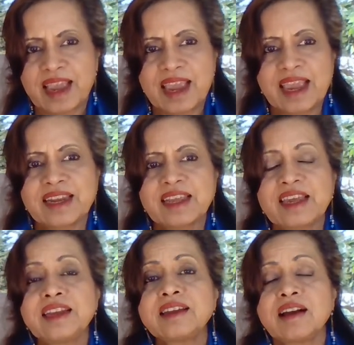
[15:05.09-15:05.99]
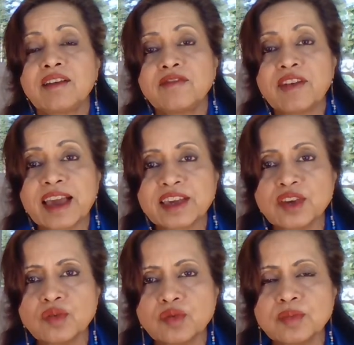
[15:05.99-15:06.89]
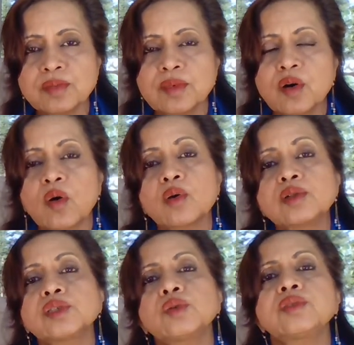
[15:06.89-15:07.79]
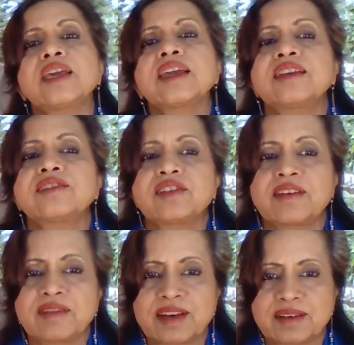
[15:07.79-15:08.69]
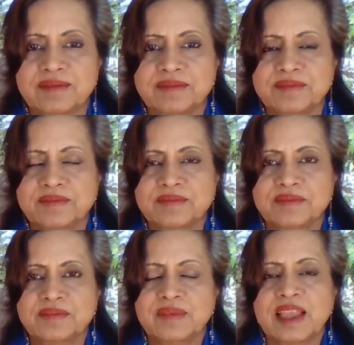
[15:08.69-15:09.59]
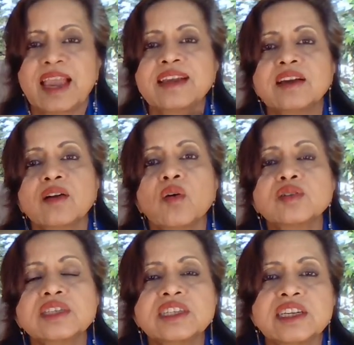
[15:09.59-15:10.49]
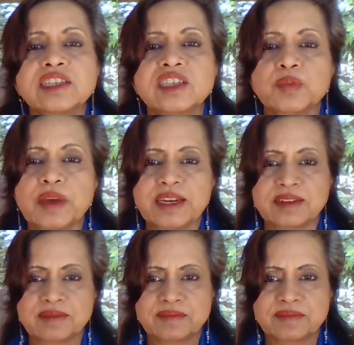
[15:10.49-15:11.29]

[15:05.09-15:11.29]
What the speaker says: And in a vacuum also they can travel at a constant speed.